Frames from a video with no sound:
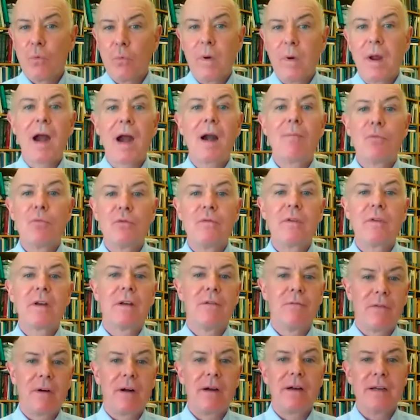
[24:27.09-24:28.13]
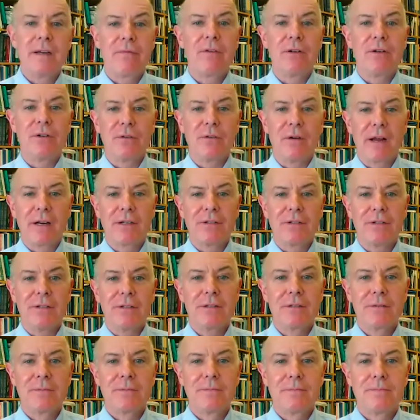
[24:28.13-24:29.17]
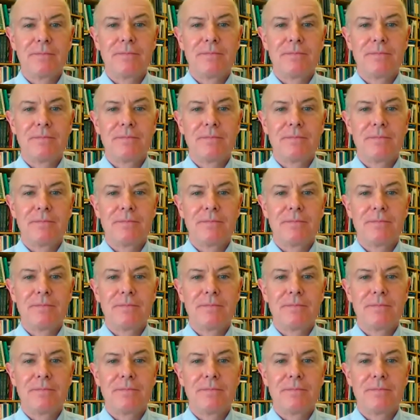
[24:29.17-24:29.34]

We are moving in very different directions.